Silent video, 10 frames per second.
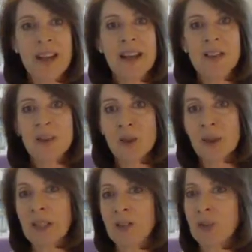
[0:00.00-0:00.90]
And
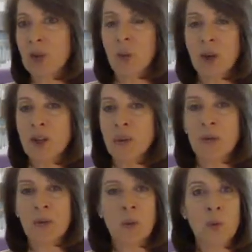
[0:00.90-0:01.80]
certainly if you don't want to do a
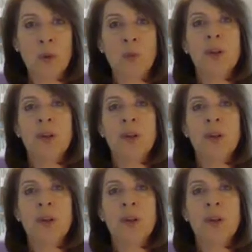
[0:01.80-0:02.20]
full room,